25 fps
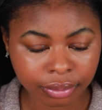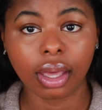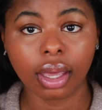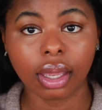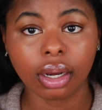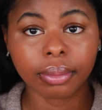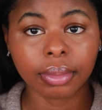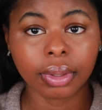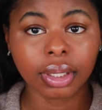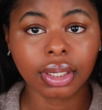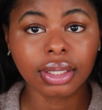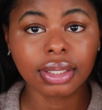And
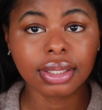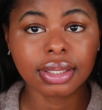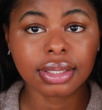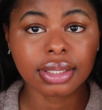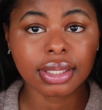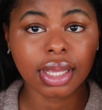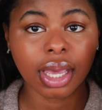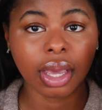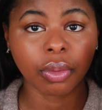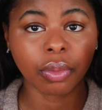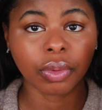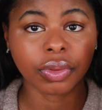I'm gonna
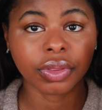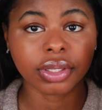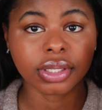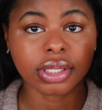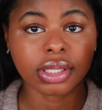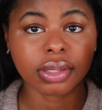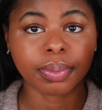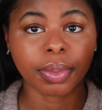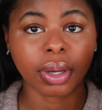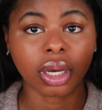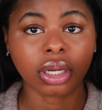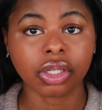set with a
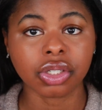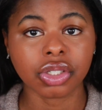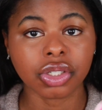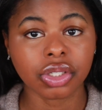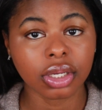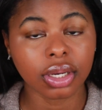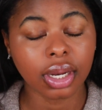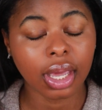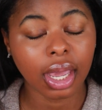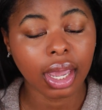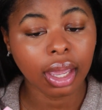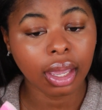sponge
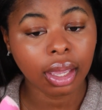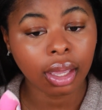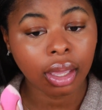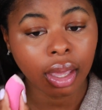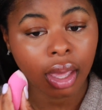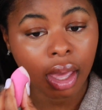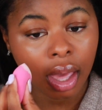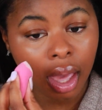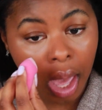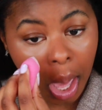today.